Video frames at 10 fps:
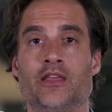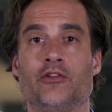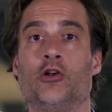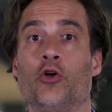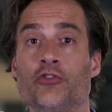
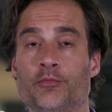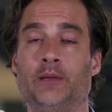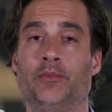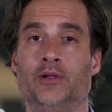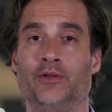There are a lot of
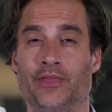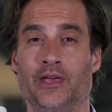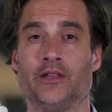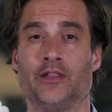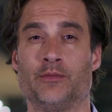people who
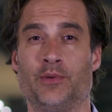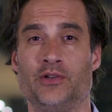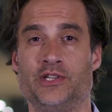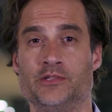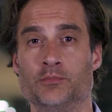think that the party's